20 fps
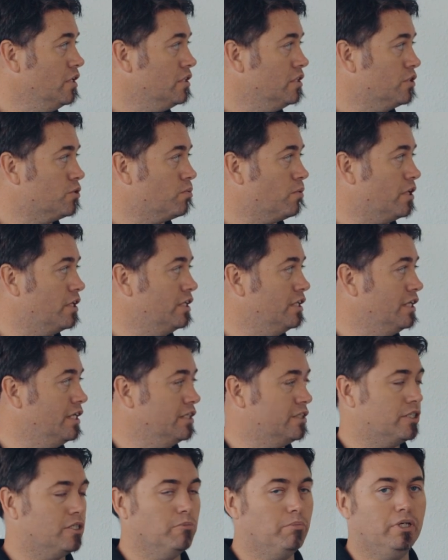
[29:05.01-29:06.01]
This one
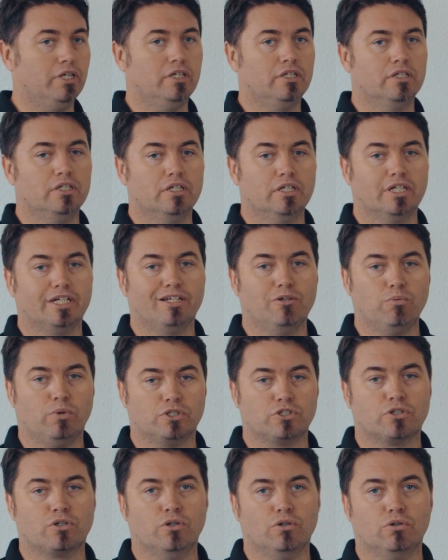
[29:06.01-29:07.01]
needs to be
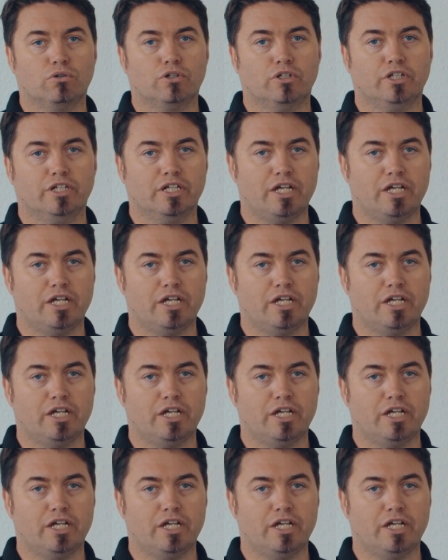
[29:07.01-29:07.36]
what's called